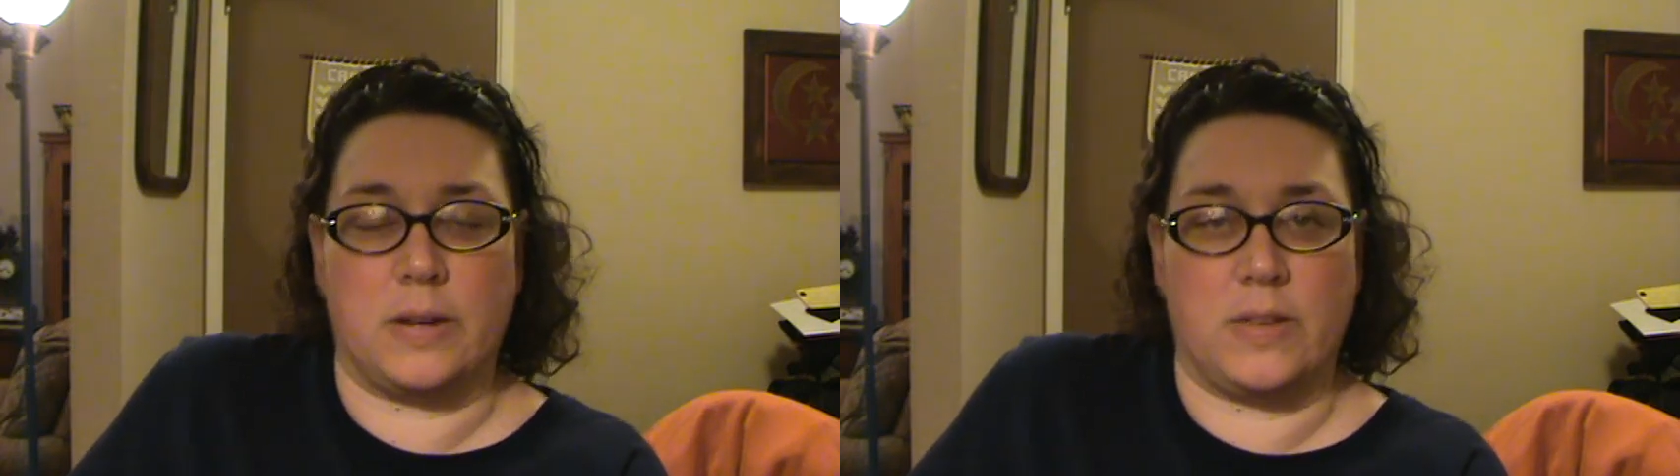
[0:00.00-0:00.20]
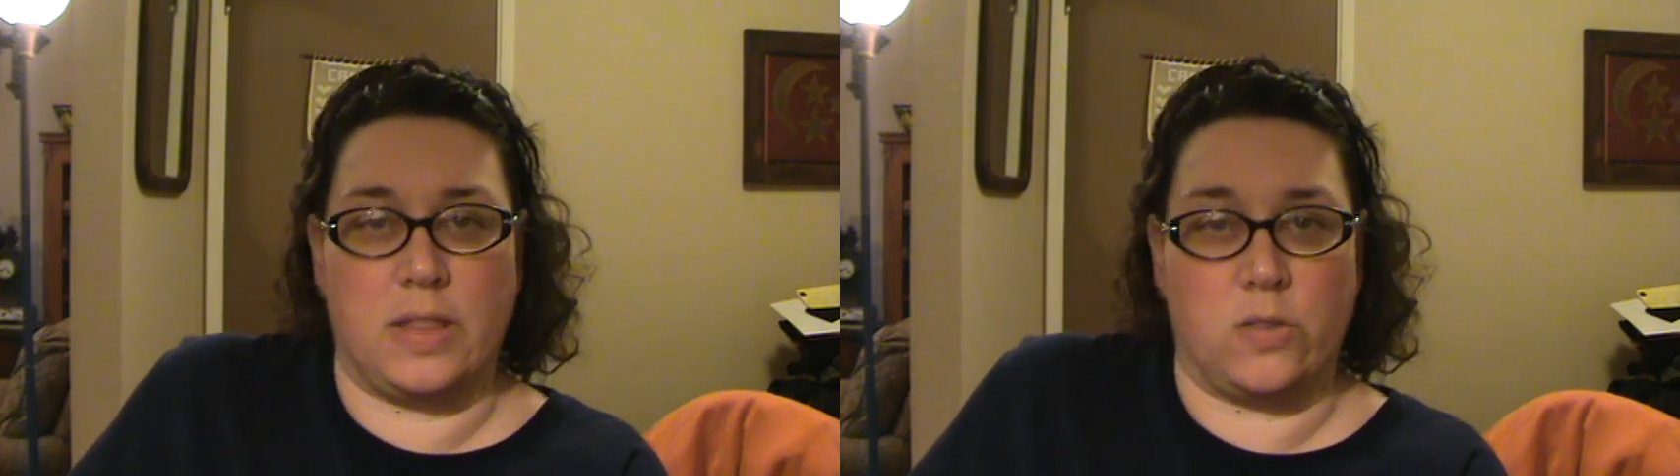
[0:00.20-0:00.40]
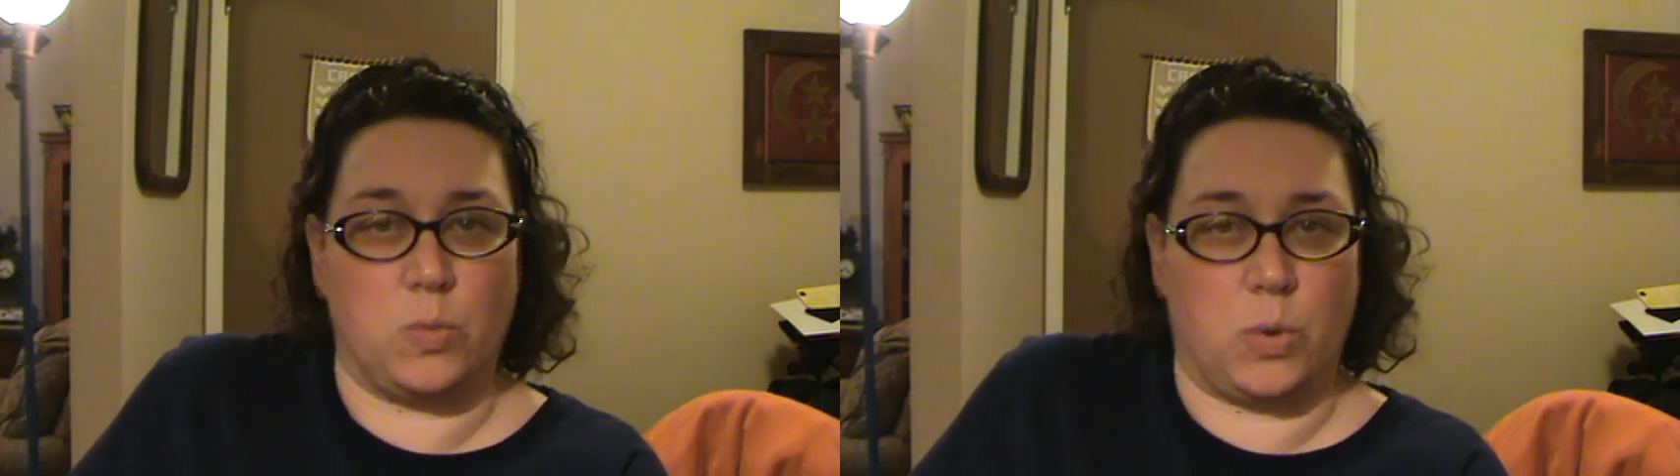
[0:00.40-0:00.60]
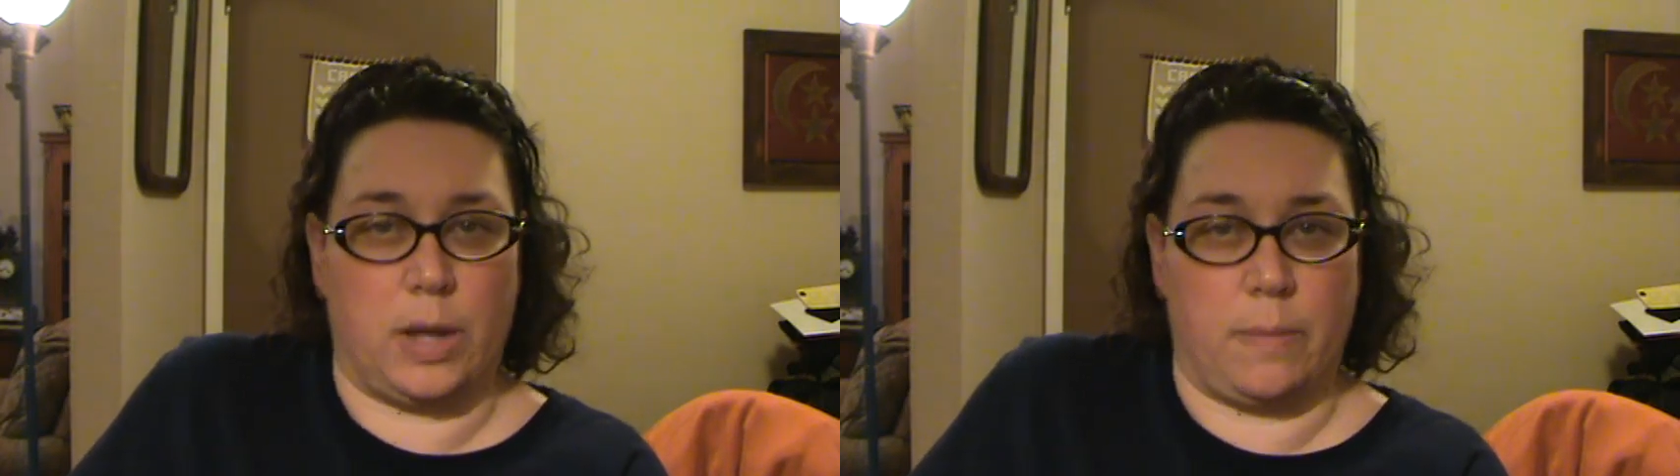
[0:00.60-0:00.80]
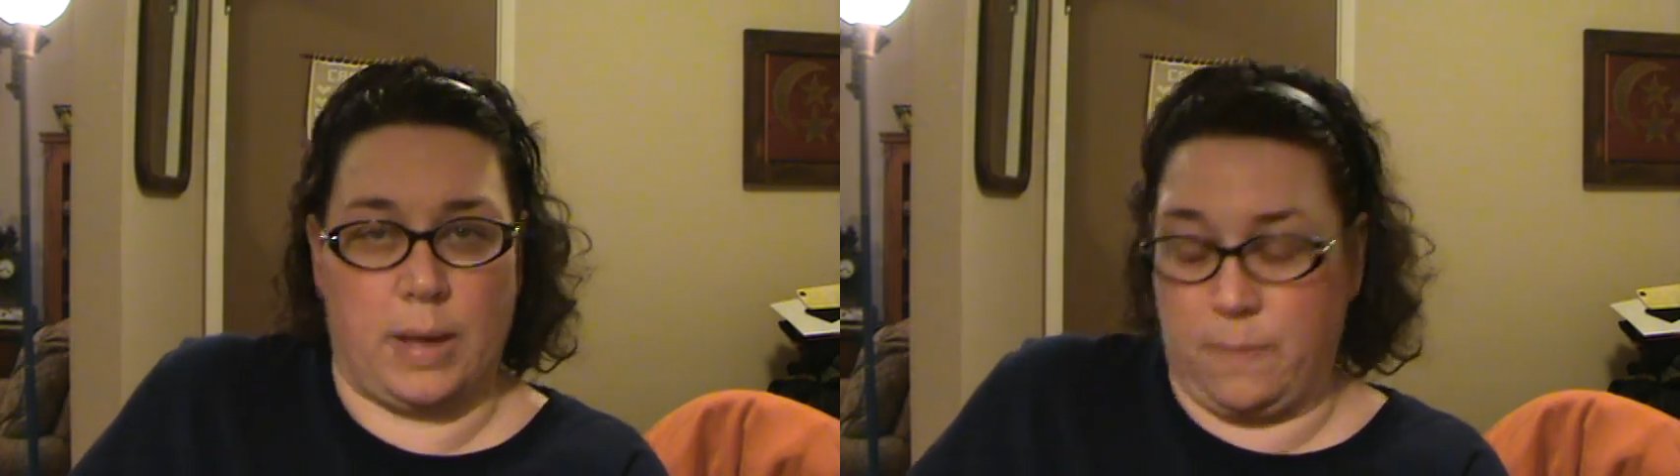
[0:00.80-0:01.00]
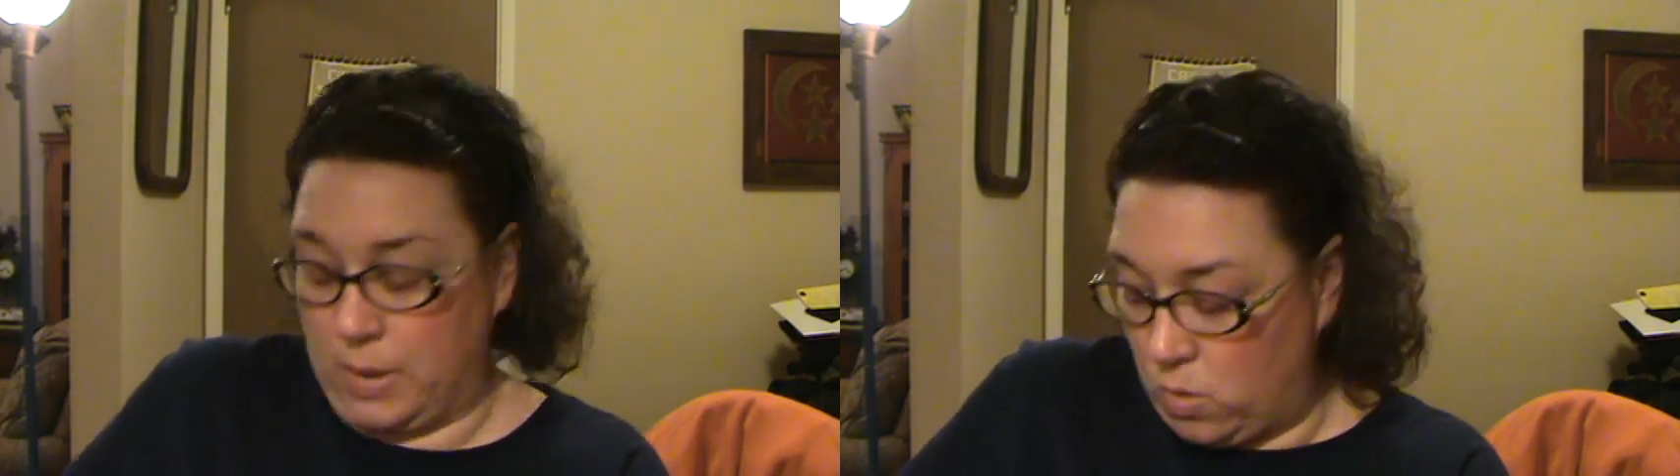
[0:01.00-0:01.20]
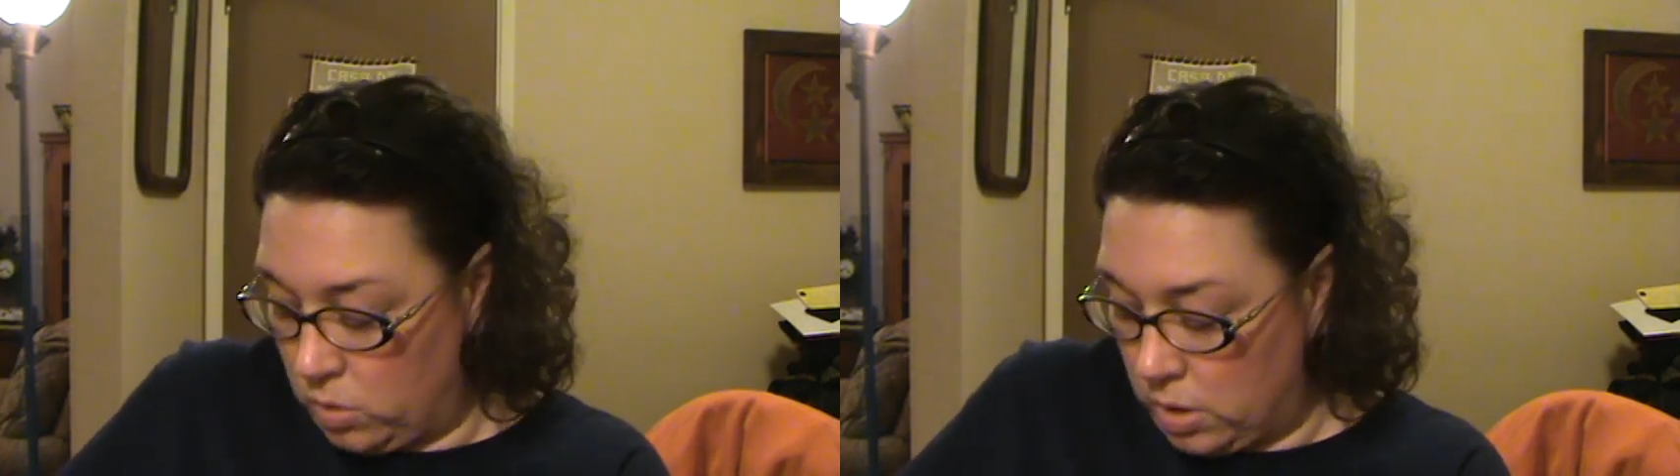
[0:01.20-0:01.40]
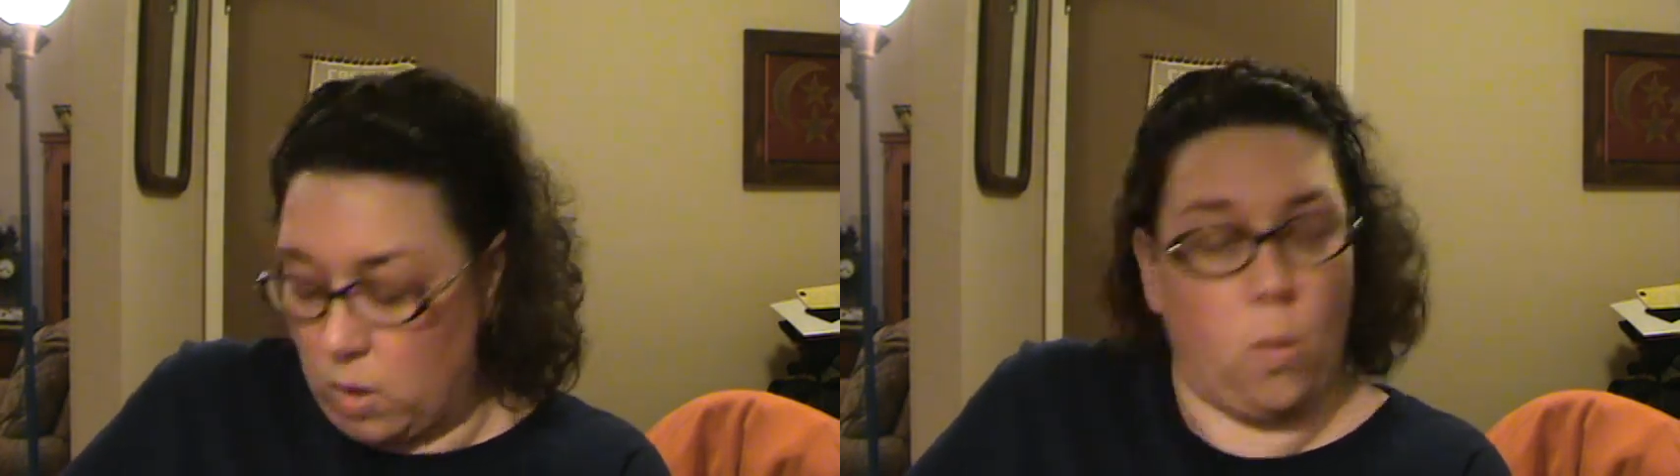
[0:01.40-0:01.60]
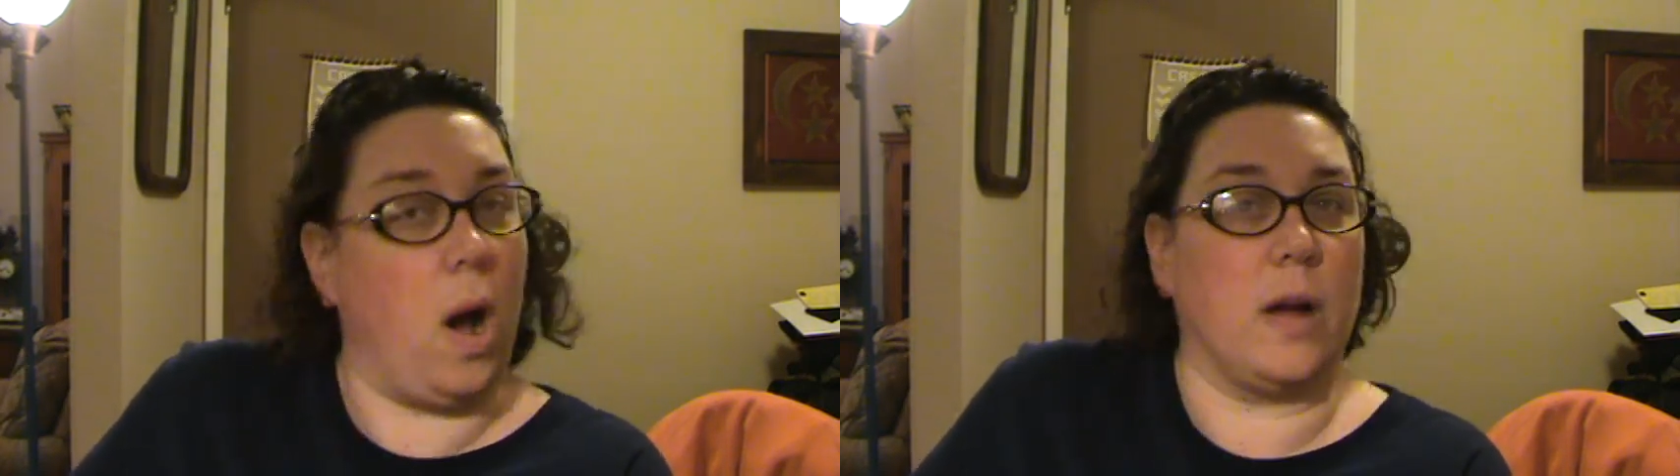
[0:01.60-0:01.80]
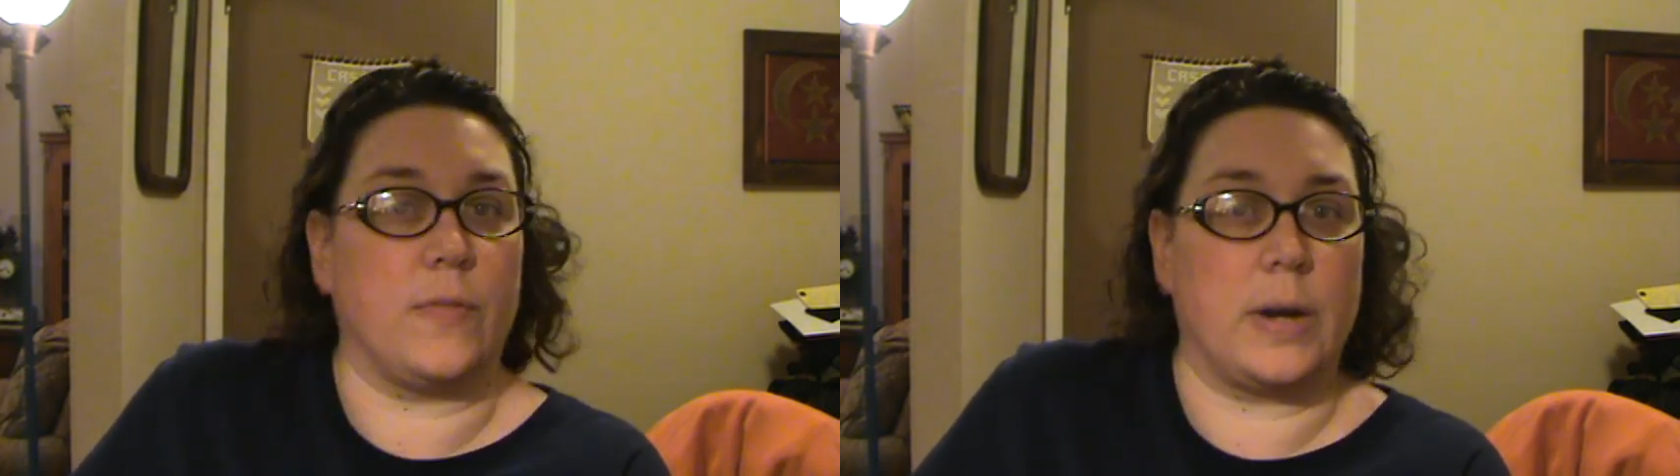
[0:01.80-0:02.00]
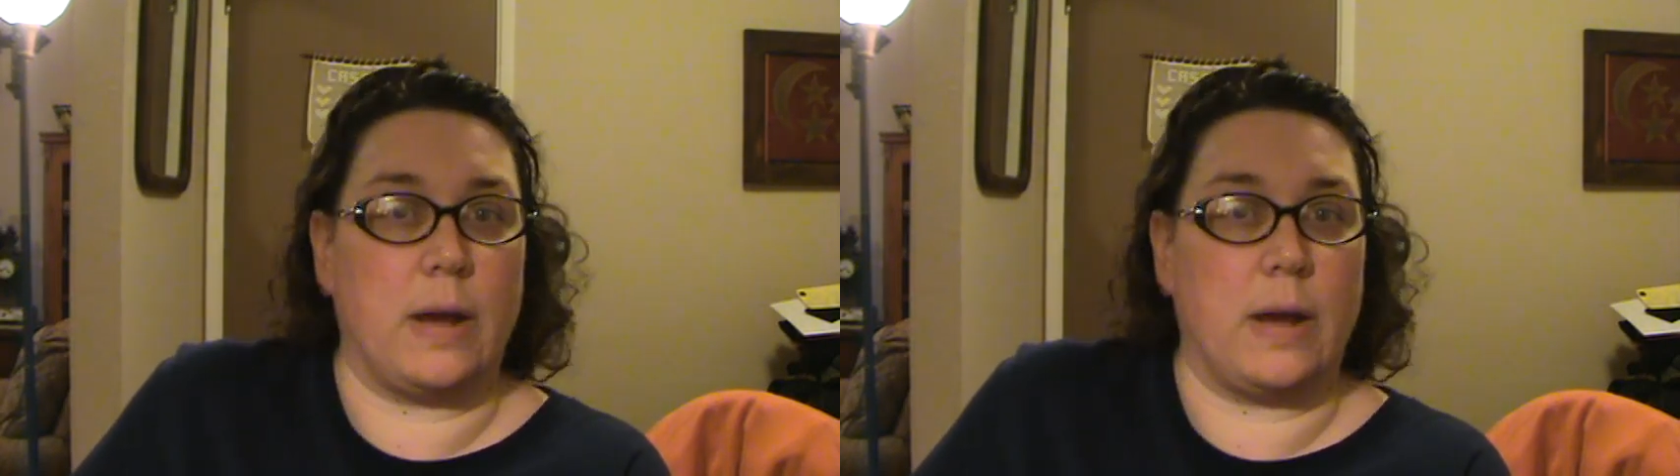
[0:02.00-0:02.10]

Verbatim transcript: and everything this morning on my big old long walk for an